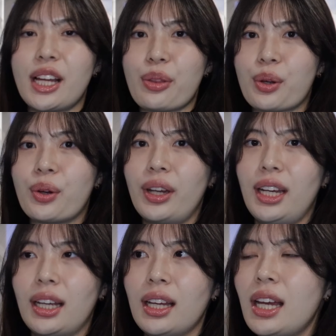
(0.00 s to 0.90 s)
South
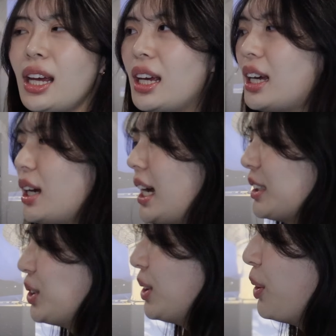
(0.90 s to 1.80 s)
Korea. Uh,
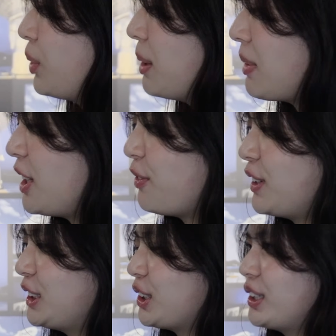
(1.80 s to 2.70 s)
actually, we
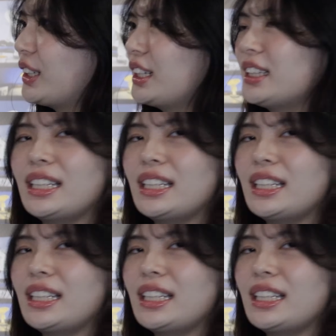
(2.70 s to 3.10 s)
manufacture